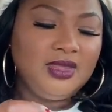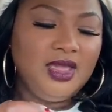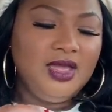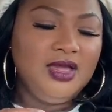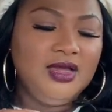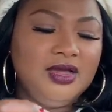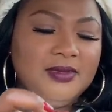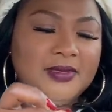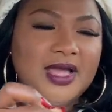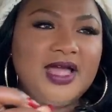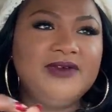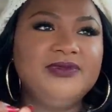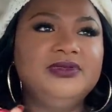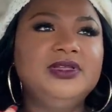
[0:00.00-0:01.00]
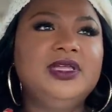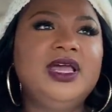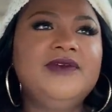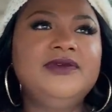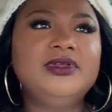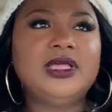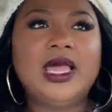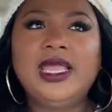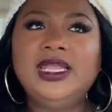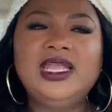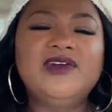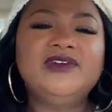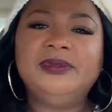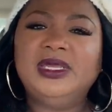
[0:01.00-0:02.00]
um I have I ain't
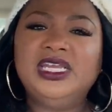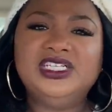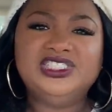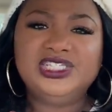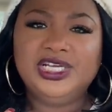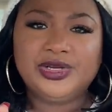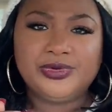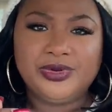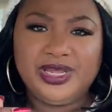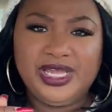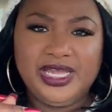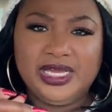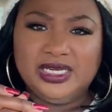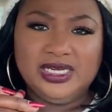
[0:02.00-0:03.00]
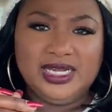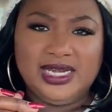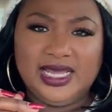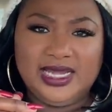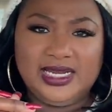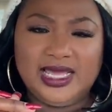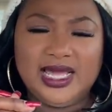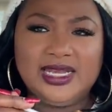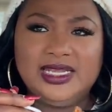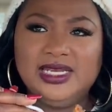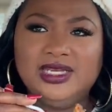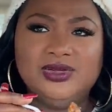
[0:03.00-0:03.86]
never been to Jenny Craig or nothing like that. I didn't